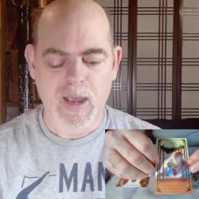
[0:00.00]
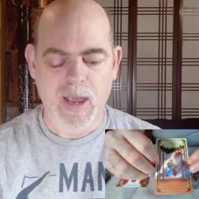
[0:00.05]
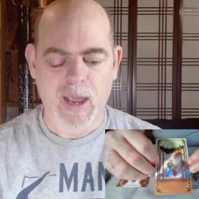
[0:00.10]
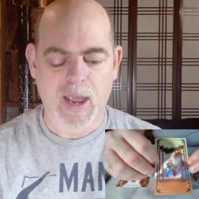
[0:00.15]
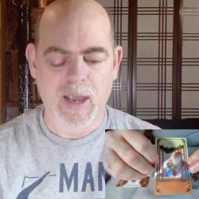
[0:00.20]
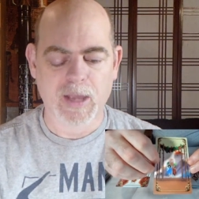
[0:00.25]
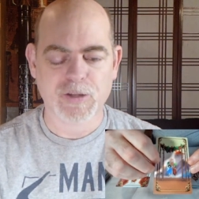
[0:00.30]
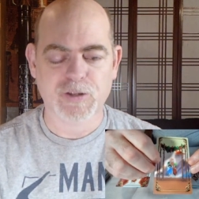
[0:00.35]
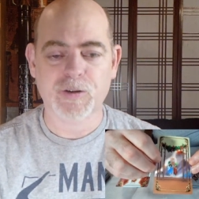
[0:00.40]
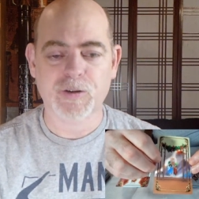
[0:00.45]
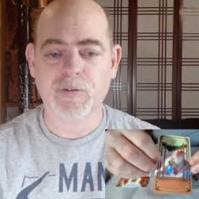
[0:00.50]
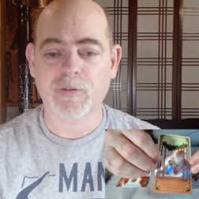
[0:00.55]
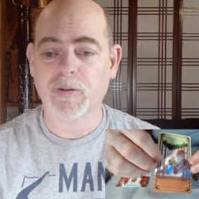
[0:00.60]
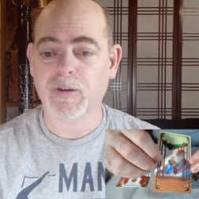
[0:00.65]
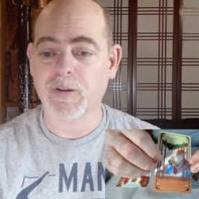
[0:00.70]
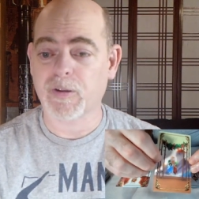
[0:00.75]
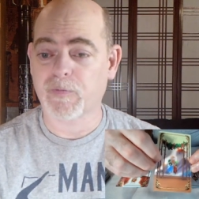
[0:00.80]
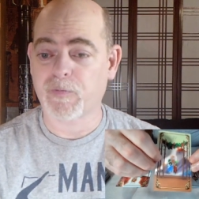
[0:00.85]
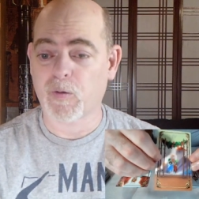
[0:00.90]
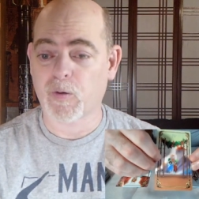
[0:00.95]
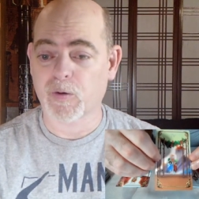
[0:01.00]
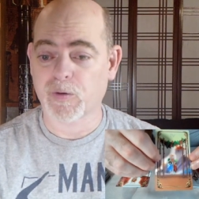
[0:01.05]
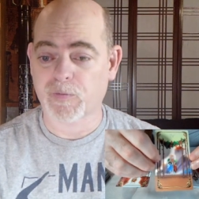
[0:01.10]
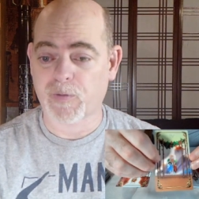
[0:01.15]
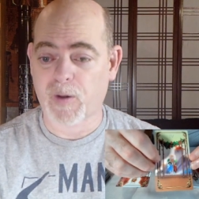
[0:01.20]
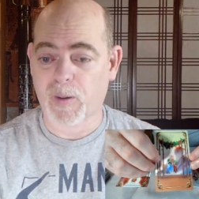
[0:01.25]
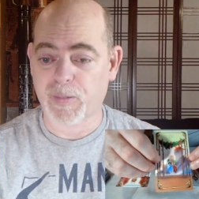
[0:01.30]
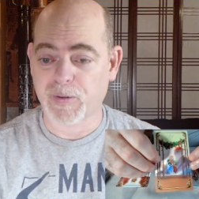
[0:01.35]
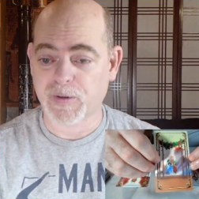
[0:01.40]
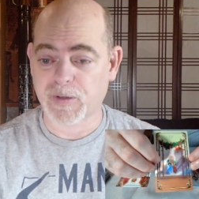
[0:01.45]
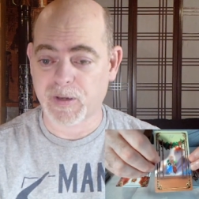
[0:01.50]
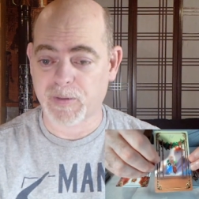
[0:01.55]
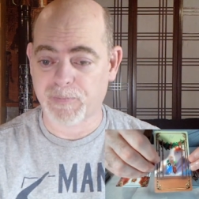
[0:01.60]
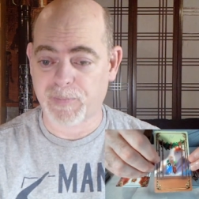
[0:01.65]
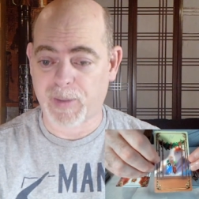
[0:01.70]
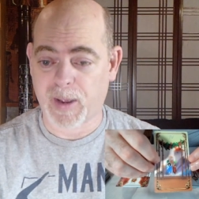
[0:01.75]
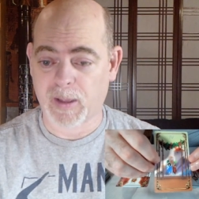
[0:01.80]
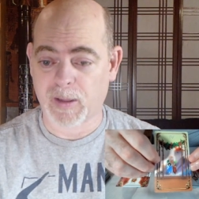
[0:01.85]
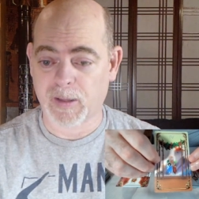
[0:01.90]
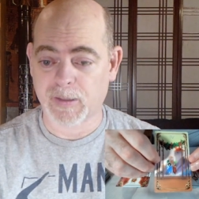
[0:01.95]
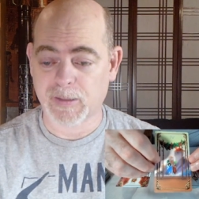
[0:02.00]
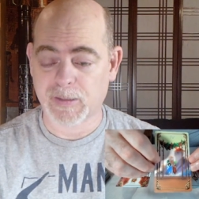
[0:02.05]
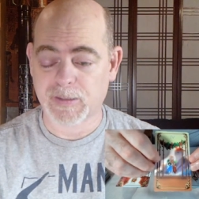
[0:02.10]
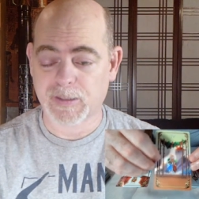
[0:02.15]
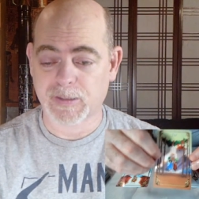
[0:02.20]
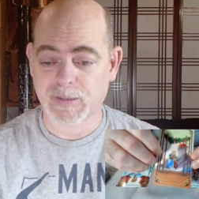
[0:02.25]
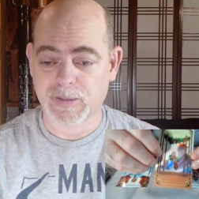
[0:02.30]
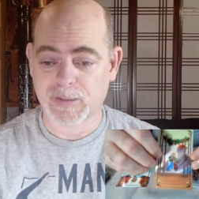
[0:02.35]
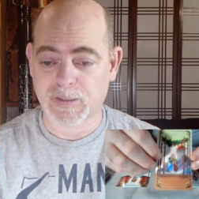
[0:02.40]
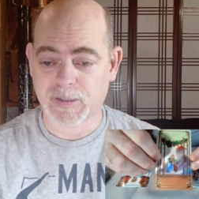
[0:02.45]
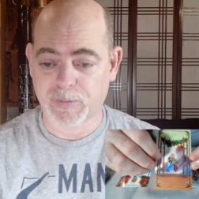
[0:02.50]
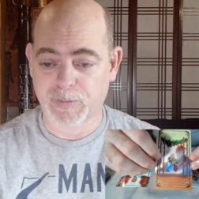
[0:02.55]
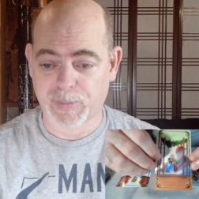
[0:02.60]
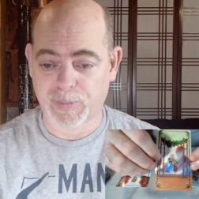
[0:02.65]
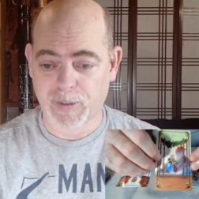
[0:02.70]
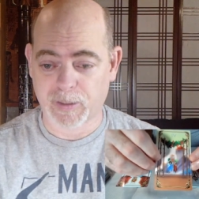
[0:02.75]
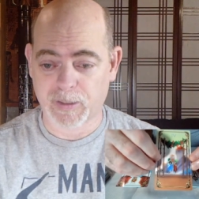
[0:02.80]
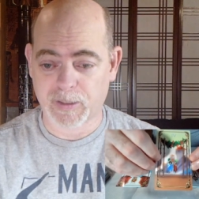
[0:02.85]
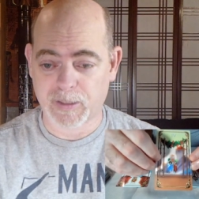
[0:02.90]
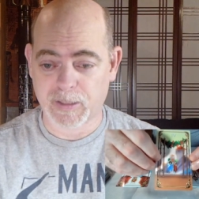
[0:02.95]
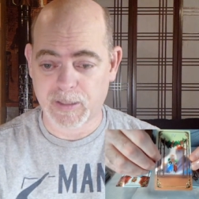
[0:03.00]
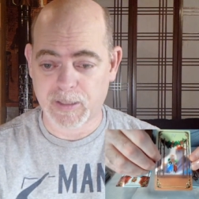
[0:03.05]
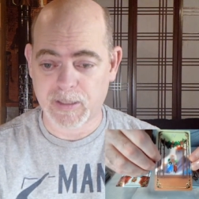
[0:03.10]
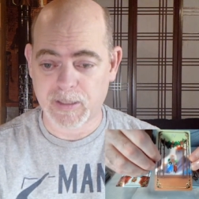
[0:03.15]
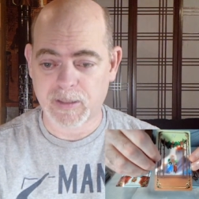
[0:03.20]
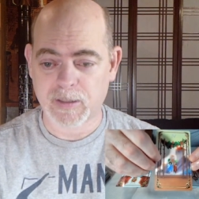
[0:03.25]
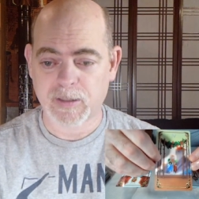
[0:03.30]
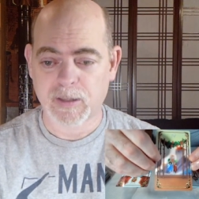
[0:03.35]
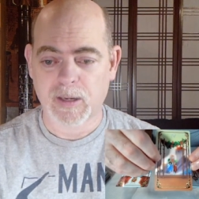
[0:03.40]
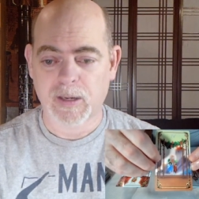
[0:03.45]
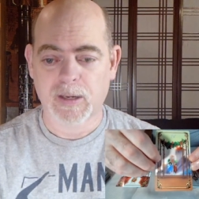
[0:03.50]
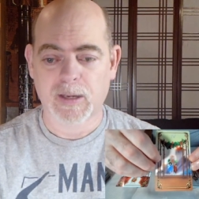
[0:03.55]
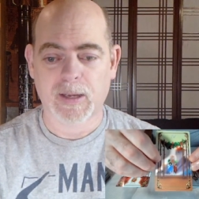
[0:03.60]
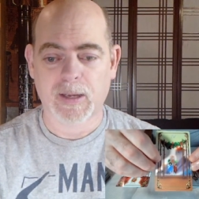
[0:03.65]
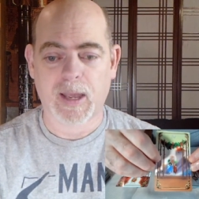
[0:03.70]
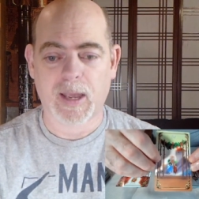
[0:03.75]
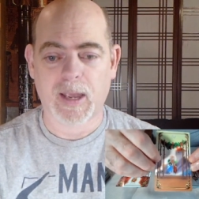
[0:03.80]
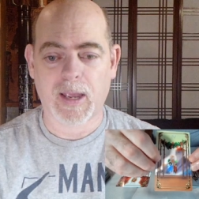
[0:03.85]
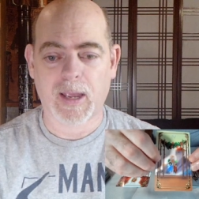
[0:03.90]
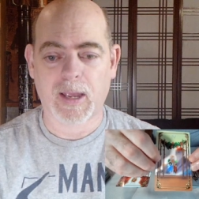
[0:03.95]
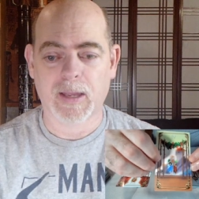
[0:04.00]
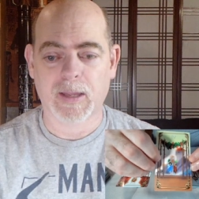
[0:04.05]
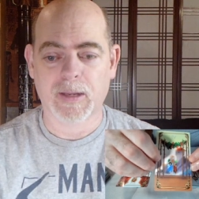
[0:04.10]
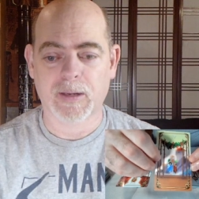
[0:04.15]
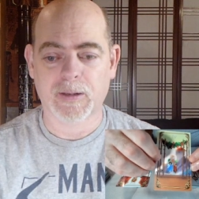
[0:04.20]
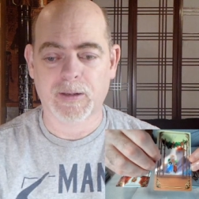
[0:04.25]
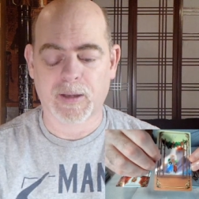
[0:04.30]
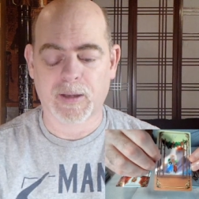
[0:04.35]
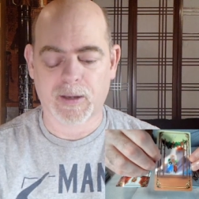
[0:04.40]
and generally the fours represent balance and stability and